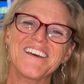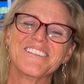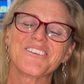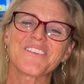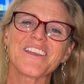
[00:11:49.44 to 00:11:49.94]

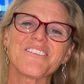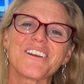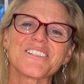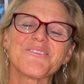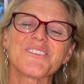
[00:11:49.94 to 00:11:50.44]
So thank you
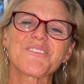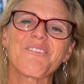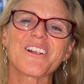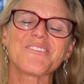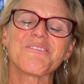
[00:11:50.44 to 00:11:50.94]
guys so much for
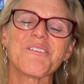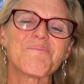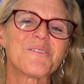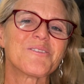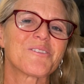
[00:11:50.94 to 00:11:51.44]
watching. We
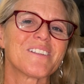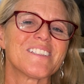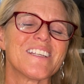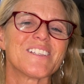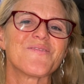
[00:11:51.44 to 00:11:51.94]
hope you enjoyed
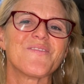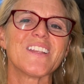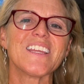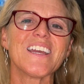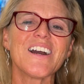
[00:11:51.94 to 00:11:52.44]
today's
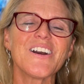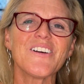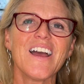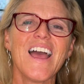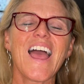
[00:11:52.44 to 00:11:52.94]
video.
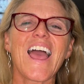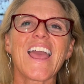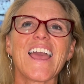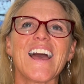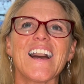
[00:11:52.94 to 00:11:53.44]

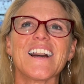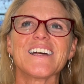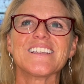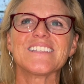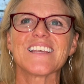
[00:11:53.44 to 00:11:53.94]

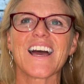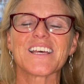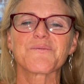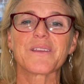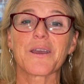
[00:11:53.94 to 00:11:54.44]
And
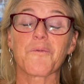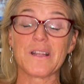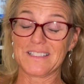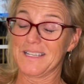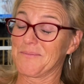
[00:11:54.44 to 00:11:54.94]
as we get
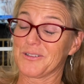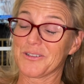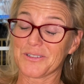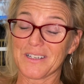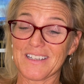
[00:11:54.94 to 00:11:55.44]
one step
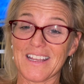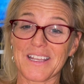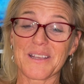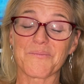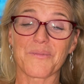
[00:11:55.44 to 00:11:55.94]
closer to
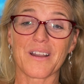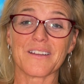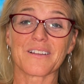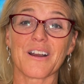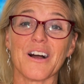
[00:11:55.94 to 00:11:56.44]
taking
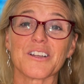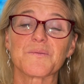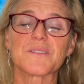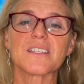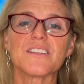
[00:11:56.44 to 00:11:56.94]
Brennan to college,
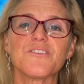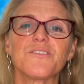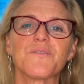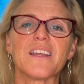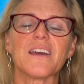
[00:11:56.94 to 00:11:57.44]
but stay tuned
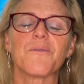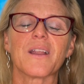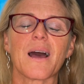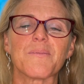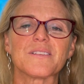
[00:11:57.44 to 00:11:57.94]
to find out
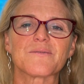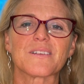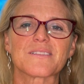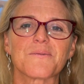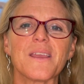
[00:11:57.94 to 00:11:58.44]
what happens the
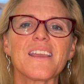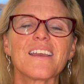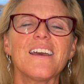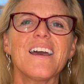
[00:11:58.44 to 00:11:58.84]
rest of the week.